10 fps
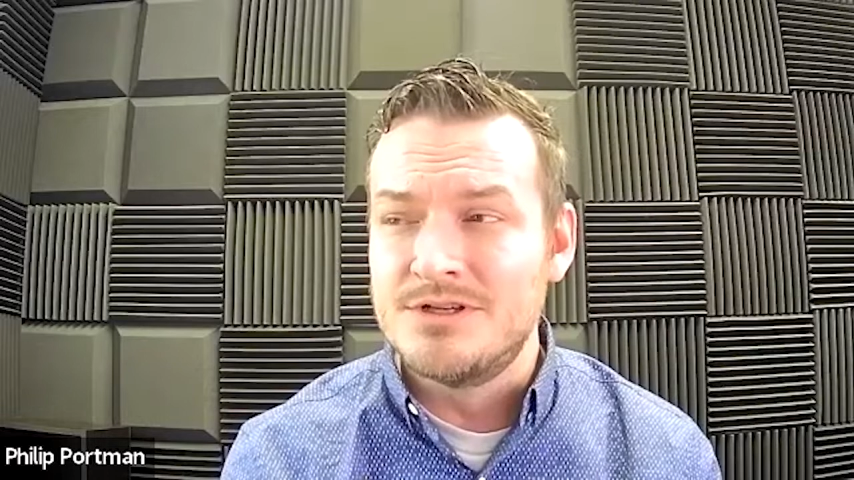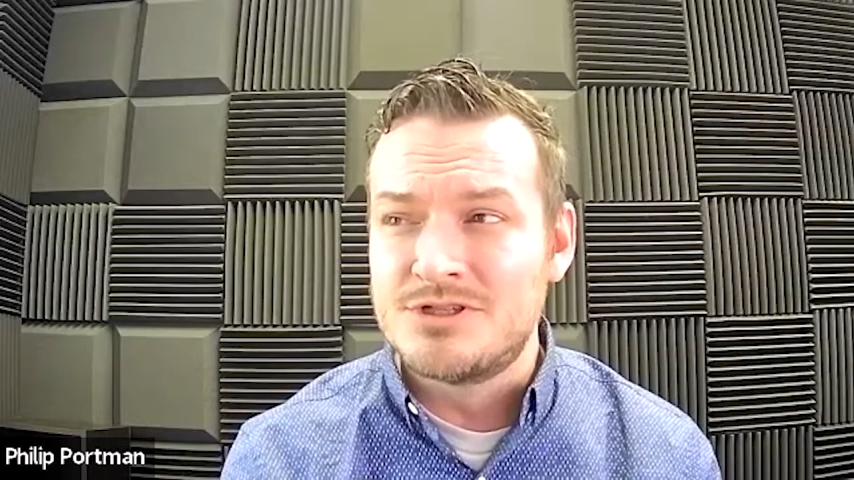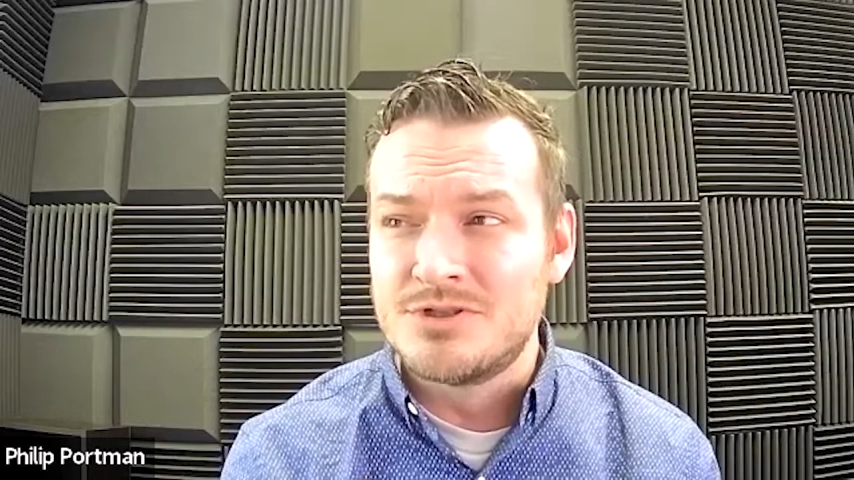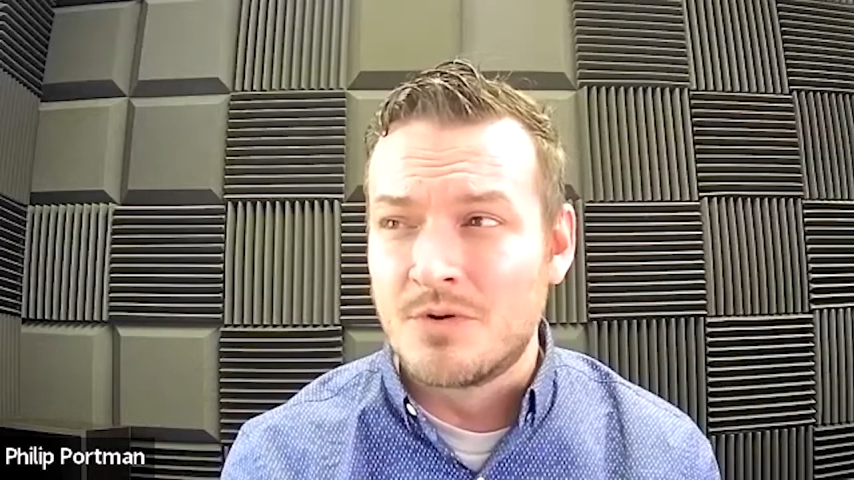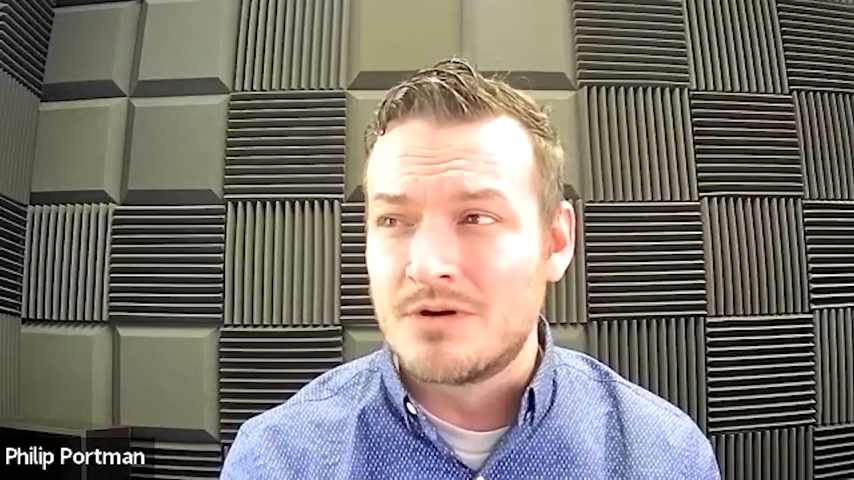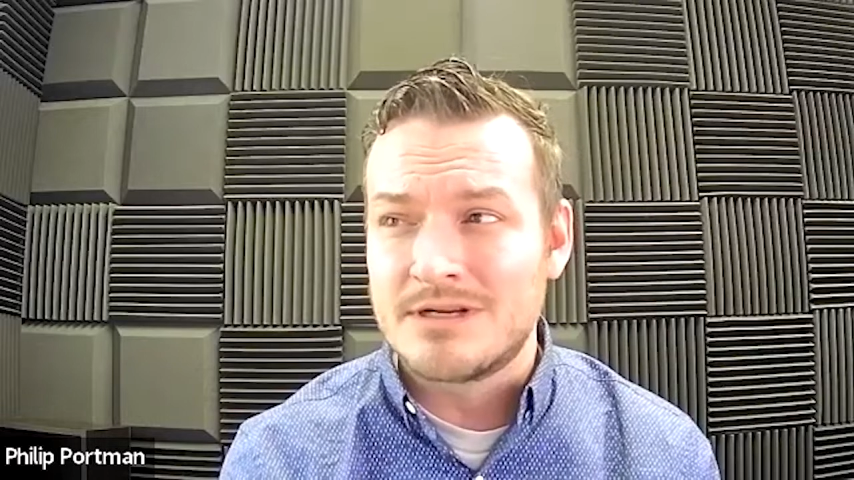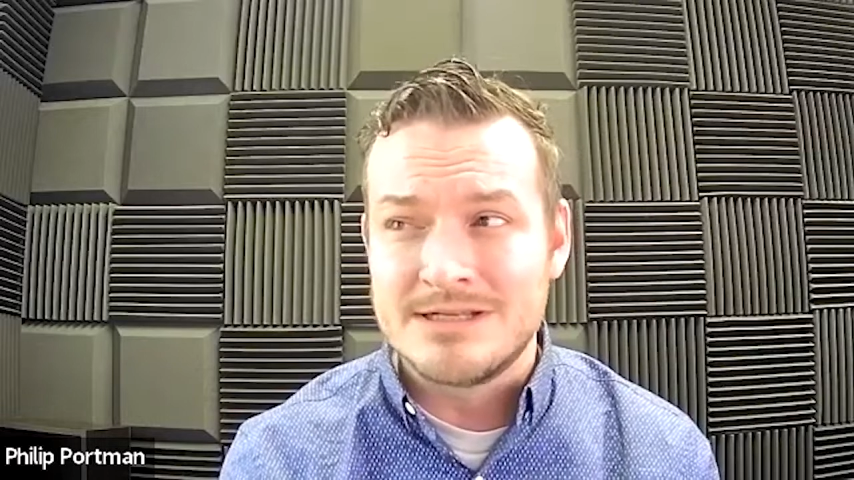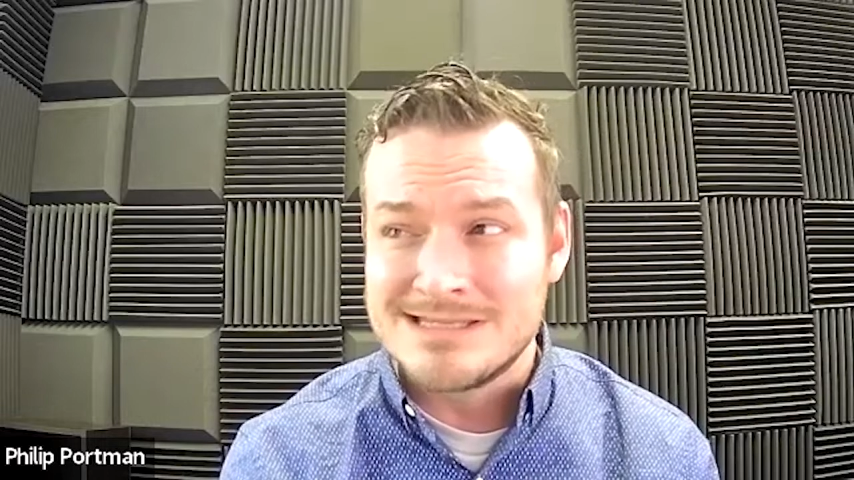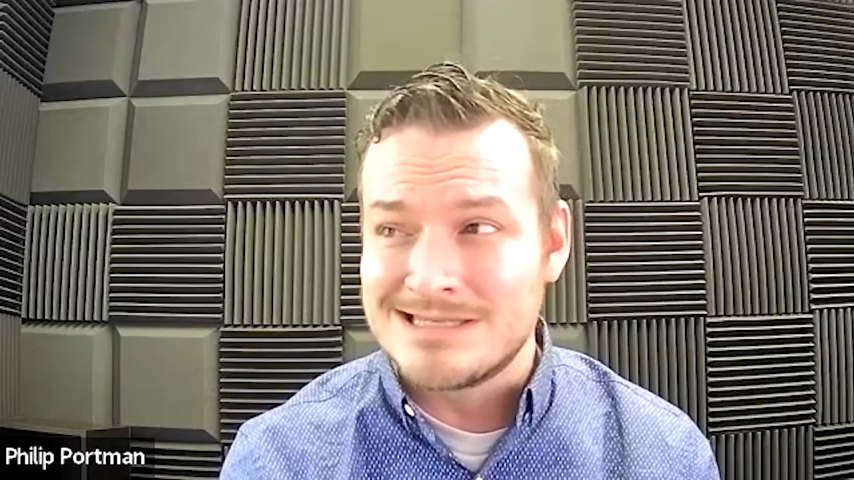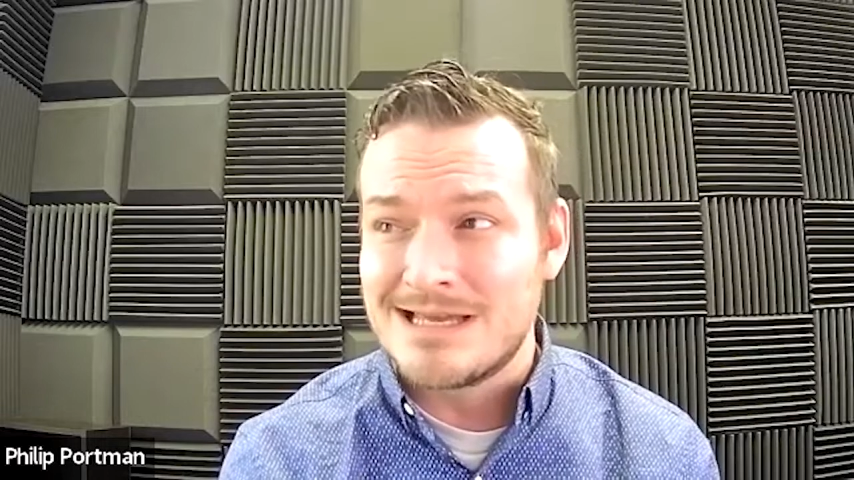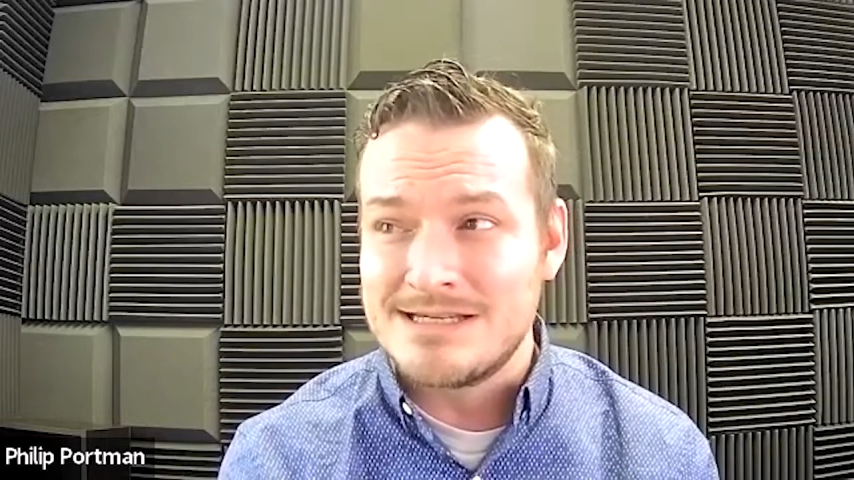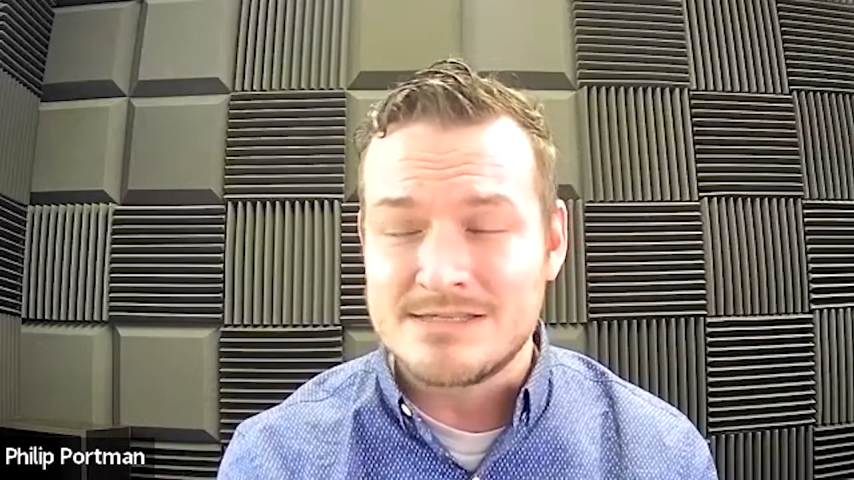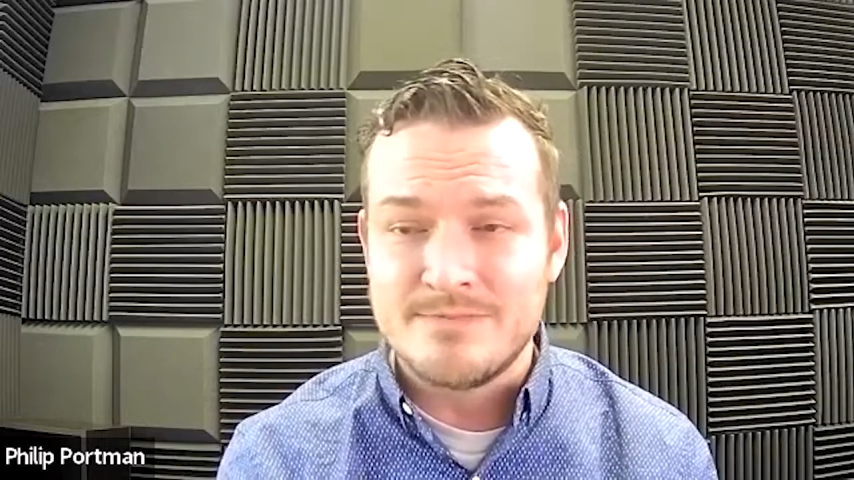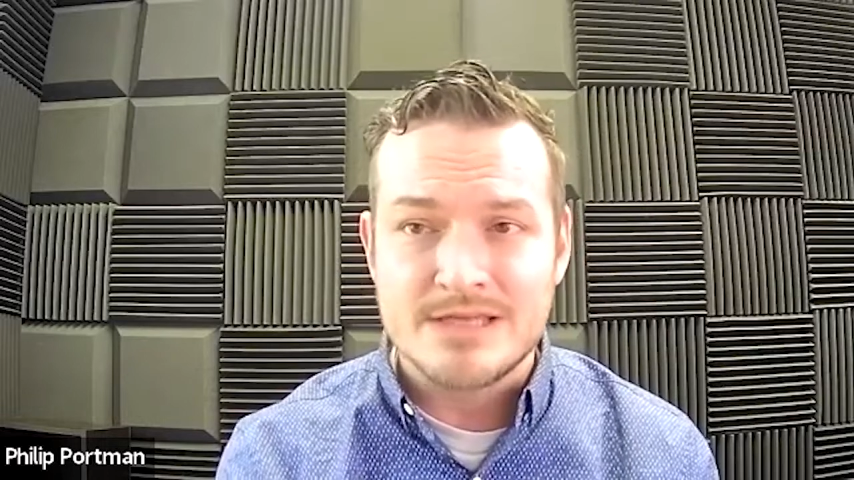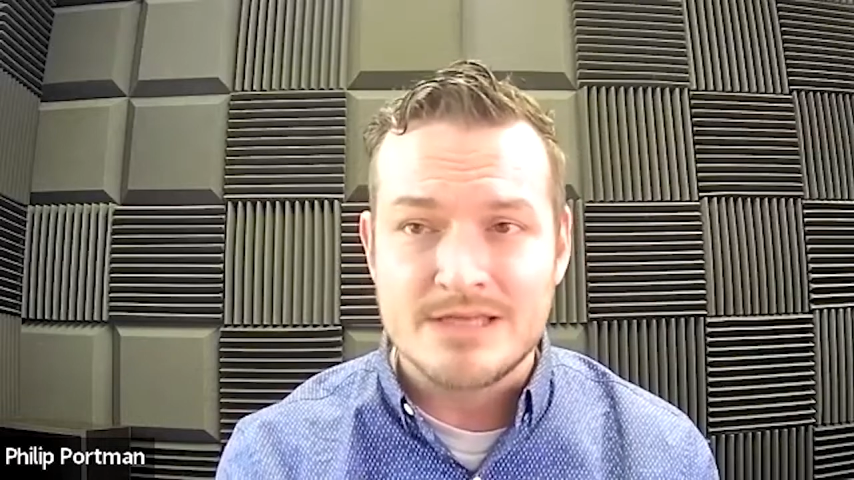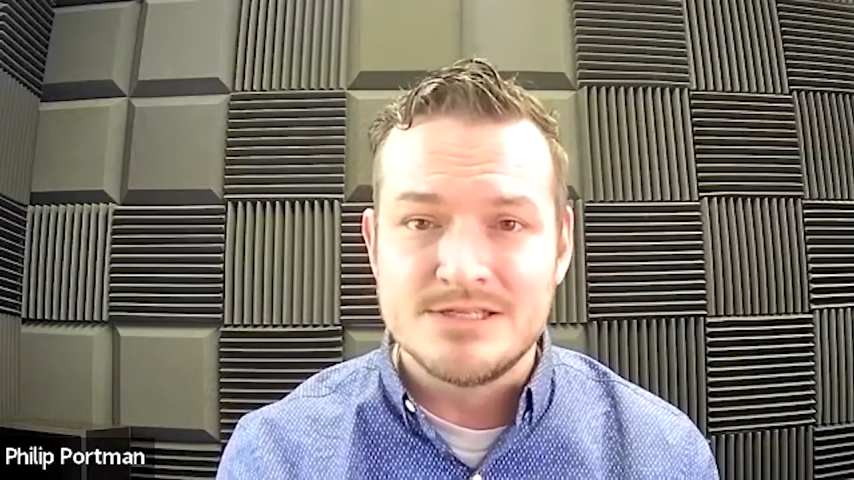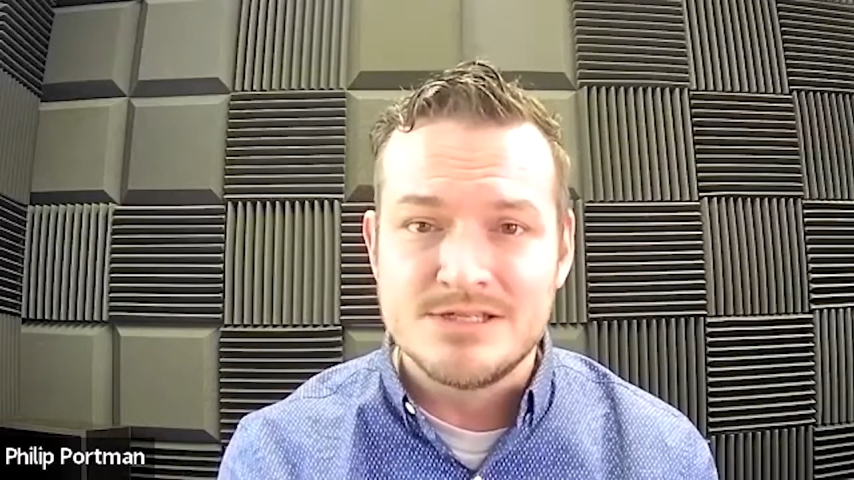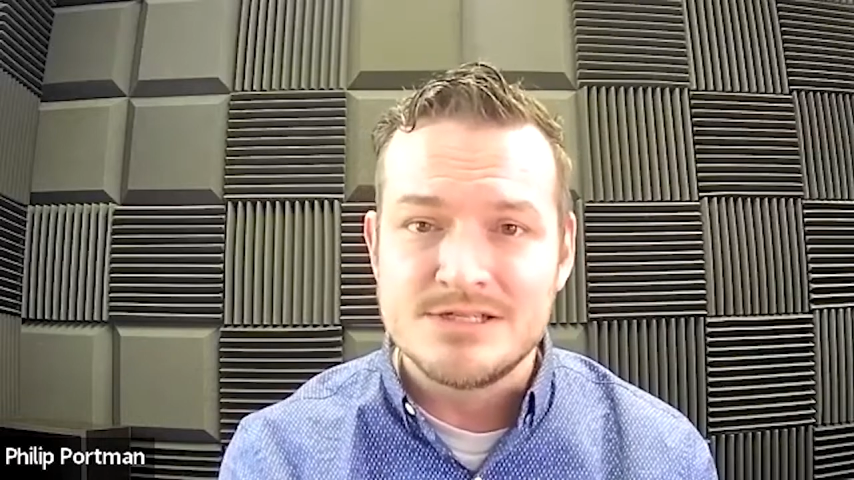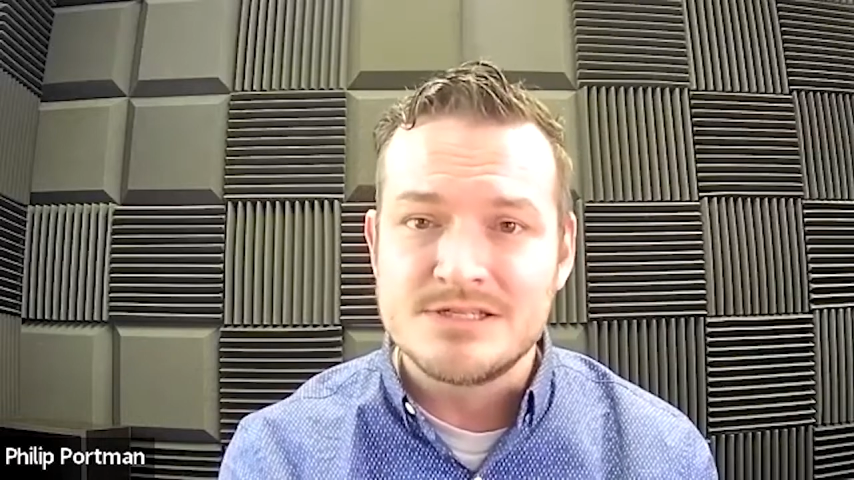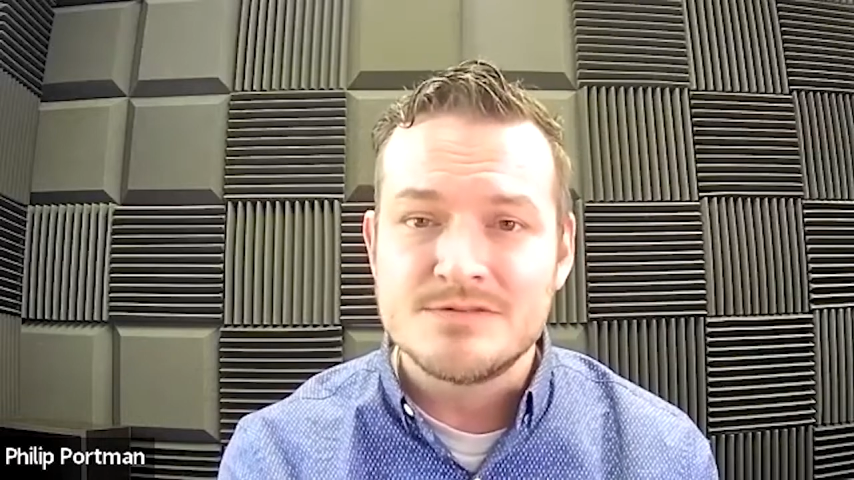short, concise
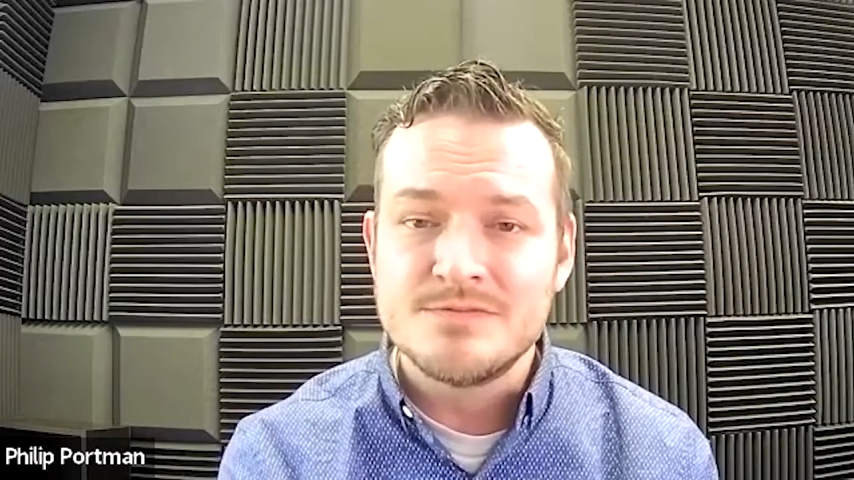messages